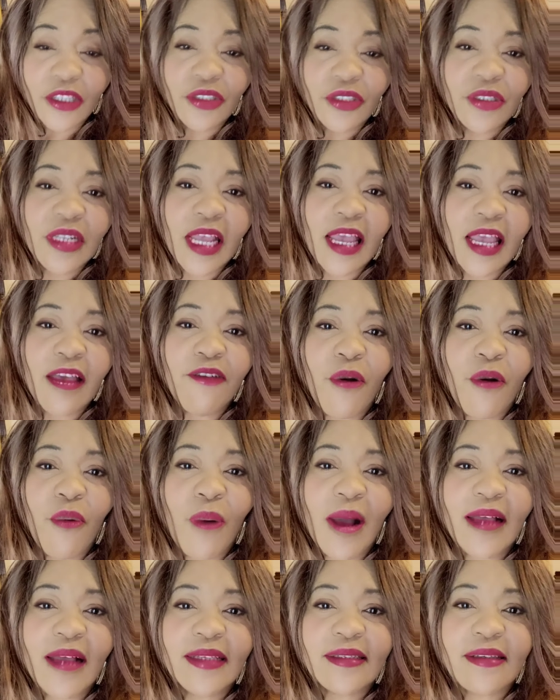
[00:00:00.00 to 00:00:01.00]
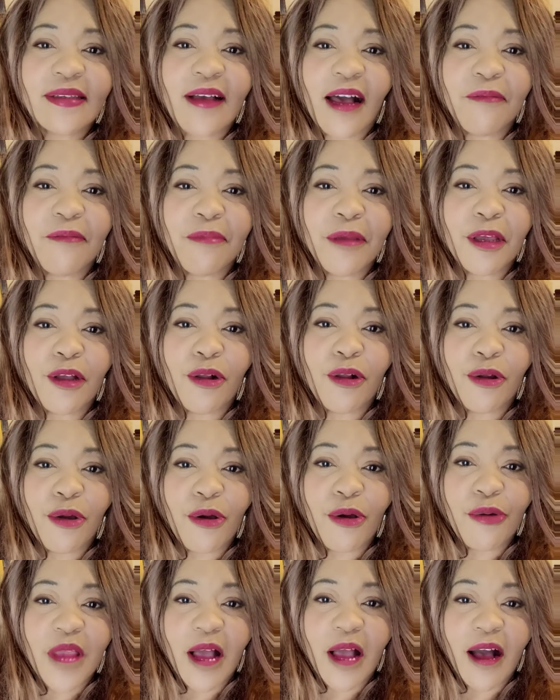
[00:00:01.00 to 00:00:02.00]
to the ever-wise God be
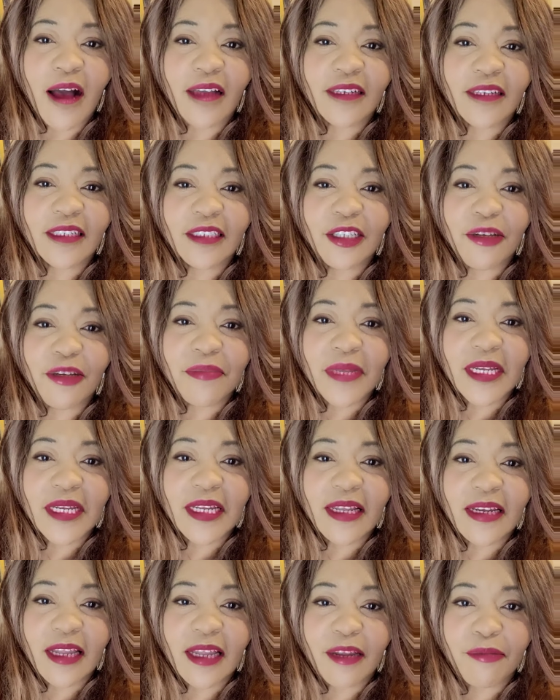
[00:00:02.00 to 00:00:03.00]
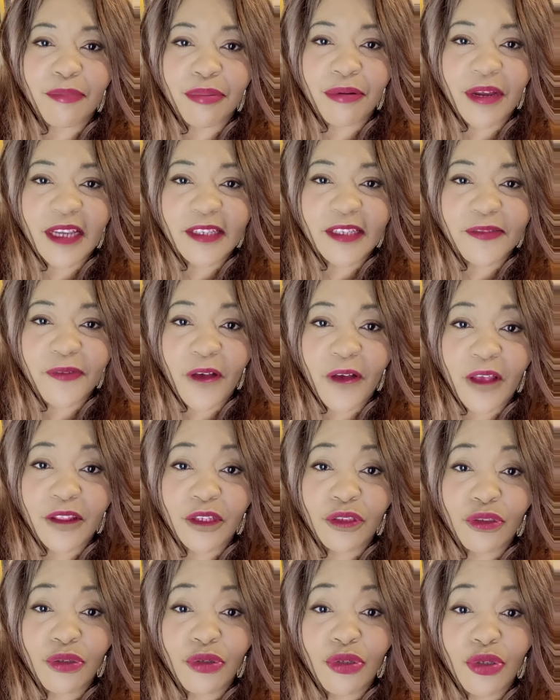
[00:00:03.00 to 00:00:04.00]
glory, honor, dominion, and praise.
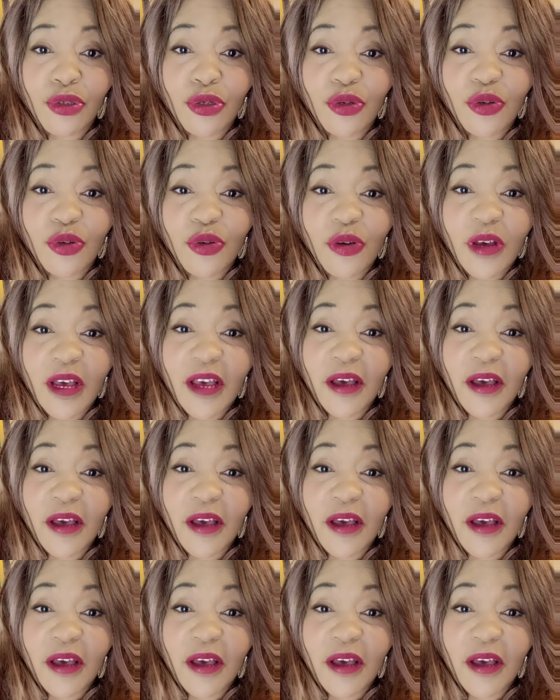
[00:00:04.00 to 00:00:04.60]
Father, through you,